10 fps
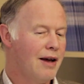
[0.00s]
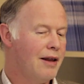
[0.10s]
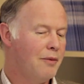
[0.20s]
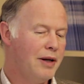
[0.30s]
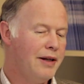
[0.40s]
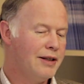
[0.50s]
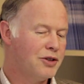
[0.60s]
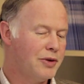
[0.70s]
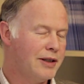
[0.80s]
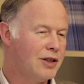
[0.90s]
And then when
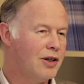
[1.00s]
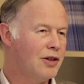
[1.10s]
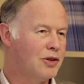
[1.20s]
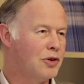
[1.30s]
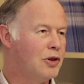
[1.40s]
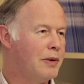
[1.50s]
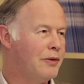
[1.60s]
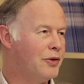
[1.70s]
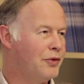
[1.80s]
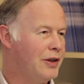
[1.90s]
these 3 circles are all being
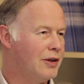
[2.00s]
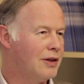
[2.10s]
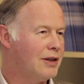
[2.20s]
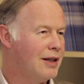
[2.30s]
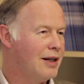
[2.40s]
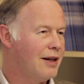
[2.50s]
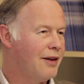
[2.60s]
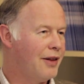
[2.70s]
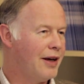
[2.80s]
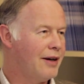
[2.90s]
fulfilled,
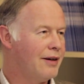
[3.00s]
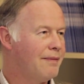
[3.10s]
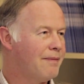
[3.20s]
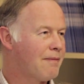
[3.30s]
then